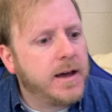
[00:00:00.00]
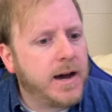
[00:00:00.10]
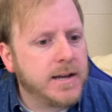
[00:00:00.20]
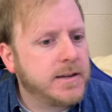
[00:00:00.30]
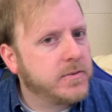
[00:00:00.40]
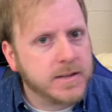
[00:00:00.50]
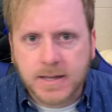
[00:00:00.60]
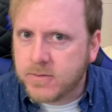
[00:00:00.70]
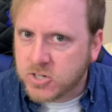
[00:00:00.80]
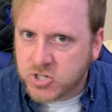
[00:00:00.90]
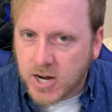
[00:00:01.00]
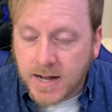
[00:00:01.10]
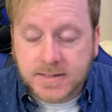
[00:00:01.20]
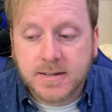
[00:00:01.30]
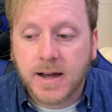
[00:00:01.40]
I definitely give it a
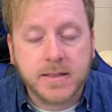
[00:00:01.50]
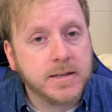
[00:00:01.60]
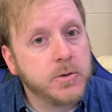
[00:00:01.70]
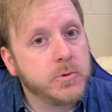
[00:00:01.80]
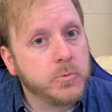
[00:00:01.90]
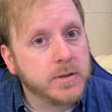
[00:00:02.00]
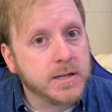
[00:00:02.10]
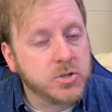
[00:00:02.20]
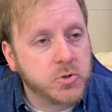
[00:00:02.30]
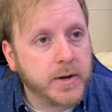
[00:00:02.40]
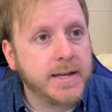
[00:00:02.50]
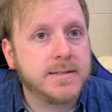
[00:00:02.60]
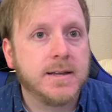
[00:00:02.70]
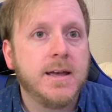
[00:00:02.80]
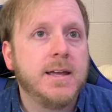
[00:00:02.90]
shot. I think you would really enjoy
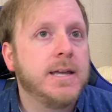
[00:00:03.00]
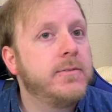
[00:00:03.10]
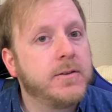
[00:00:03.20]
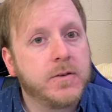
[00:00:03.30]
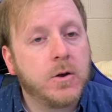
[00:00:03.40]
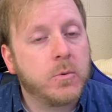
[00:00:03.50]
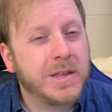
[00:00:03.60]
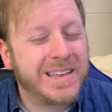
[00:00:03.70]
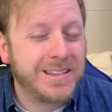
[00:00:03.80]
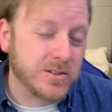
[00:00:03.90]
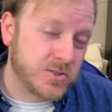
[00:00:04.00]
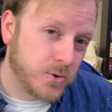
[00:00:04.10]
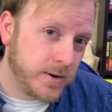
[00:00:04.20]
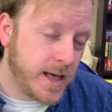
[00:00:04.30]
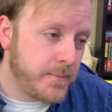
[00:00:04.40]
it. Even if you don't really like the
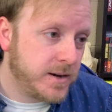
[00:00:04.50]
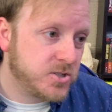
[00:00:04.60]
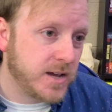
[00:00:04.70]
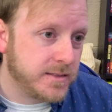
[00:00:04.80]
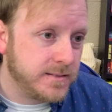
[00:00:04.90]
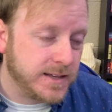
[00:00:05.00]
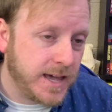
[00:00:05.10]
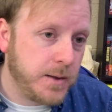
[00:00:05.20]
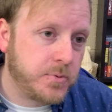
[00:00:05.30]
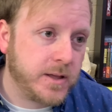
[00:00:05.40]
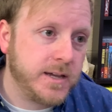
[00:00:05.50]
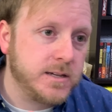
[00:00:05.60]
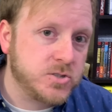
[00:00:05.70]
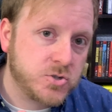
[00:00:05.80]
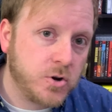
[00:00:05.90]
story that much, I think the gameplay
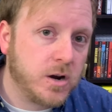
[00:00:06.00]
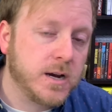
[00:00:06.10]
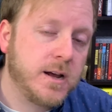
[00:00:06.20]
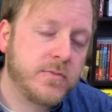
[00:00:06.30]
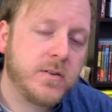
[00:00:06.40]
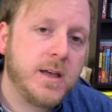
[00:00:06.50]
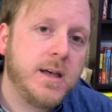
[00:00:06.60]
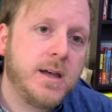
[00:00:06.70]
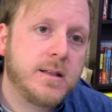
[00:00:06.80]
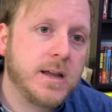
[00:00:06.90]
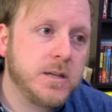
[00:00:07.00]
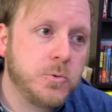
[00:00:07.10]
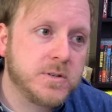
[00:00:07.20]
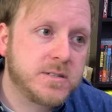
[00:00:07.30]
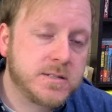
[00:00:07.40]
is strong enough that you
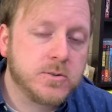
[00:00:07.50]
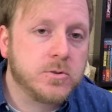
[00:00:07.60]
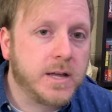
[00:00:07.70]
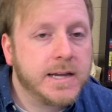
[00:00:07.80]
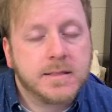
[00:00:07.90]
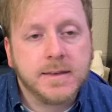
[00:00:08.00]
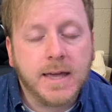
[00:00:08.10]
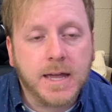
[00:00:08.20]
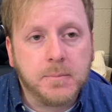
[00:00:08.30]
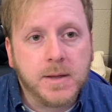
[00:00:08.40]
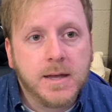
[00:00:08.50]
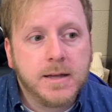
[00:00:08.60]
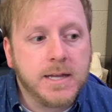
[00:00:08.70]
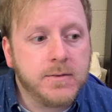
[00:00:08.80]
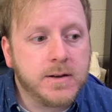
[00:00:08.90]
would still like the game,
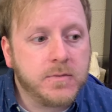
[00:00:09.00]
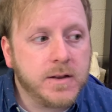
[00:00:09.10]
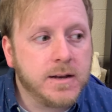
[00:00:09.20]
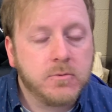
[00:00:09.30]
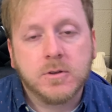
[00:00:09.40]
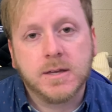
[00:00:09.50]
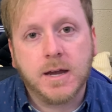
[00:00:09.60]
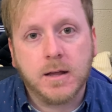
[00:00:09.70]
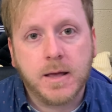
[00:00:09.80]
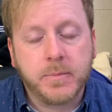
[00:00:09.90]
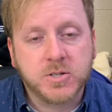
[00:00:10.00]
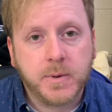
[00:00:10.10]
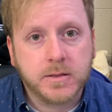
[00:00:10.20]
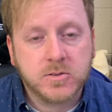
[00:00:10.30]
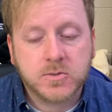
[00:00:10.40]
even if you didn't really care that much
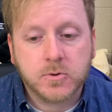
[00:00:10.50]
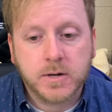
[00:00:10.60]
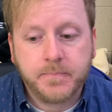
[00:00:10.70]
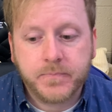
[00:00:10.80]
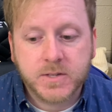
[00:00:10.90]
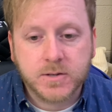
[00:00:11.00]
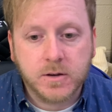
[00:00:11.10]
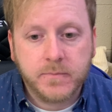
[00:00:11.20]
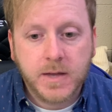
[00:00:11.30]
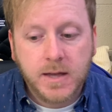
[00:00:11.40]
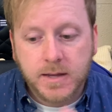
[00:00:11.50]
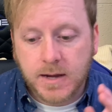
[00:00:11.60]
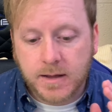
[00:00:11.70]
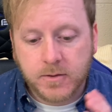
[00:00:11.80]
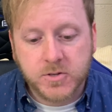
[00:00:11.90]
about the story. So
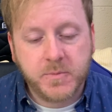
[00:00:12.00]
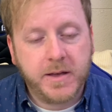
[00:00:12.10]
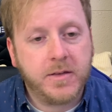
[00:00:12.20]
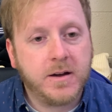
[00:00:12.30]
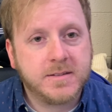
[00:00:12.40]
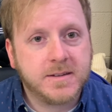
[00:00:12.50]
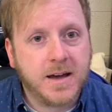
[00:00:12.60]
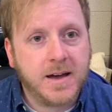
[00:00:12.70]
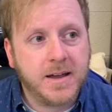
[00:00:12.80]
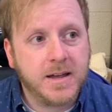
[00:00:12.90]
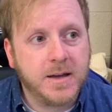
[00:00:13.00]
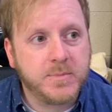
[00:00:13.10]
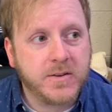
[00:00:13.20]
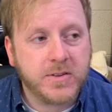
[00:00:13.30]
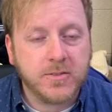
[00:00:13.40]
yeah, those are my thoughts. I am
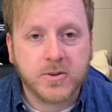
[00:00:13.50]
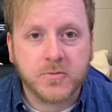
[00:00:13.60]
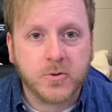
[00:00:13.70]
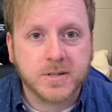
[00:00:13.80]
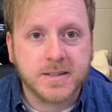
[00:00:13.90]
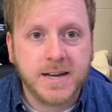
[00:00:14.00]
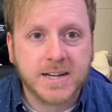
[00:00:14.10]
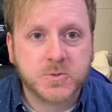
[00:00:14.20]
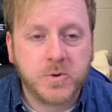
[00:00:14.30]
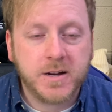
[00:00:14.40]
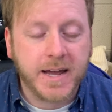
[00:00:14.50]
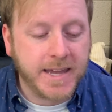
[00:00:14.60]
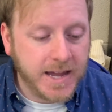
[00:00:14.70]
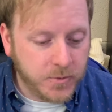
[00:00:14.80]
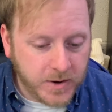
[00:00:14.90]
definitely looking forward to the next one. I
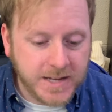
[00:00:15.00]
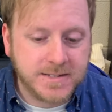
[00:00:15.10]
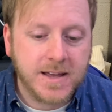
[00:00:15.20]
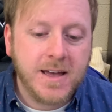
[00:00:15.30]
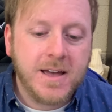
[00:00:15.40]
can't wait,